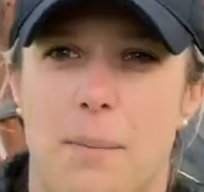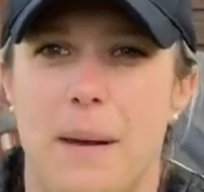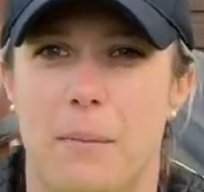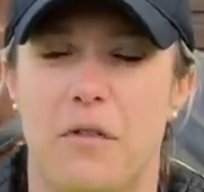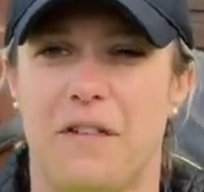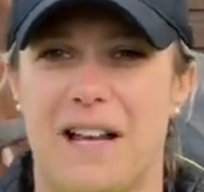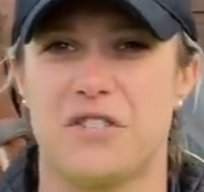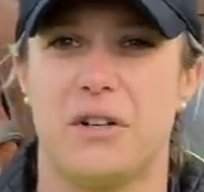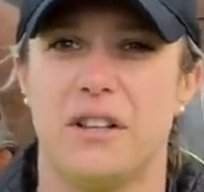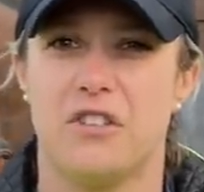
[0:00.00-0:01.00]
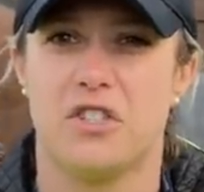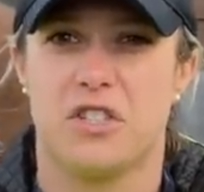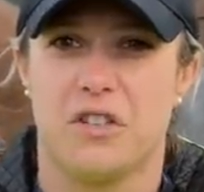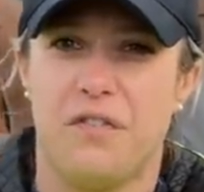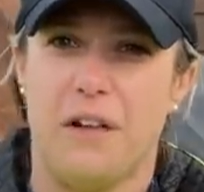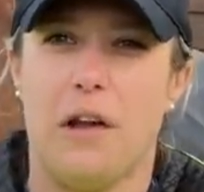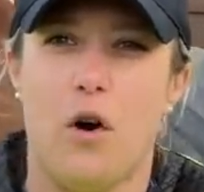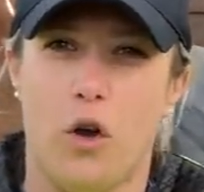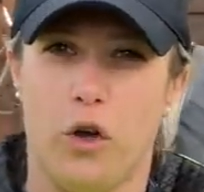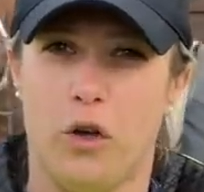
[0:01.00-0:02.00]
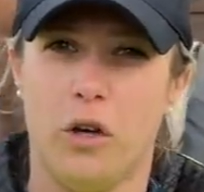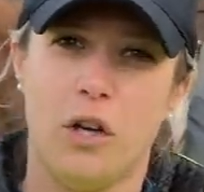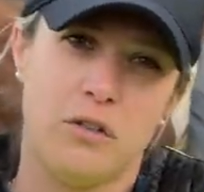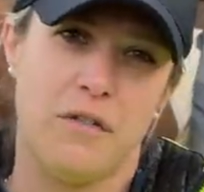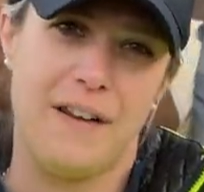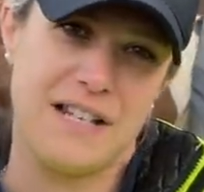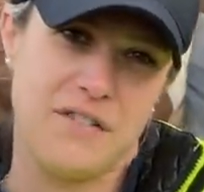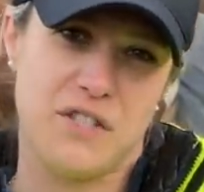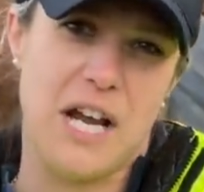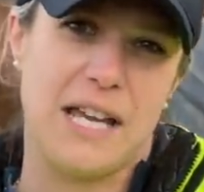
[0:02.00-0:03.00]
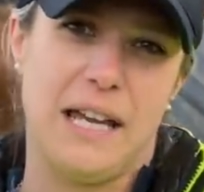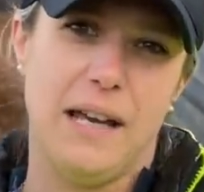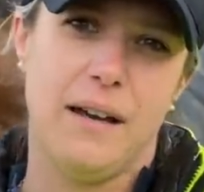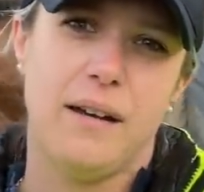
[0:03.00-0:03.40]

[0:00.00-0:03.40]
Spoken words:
a bit more flattering than just a full-on reflective jacket.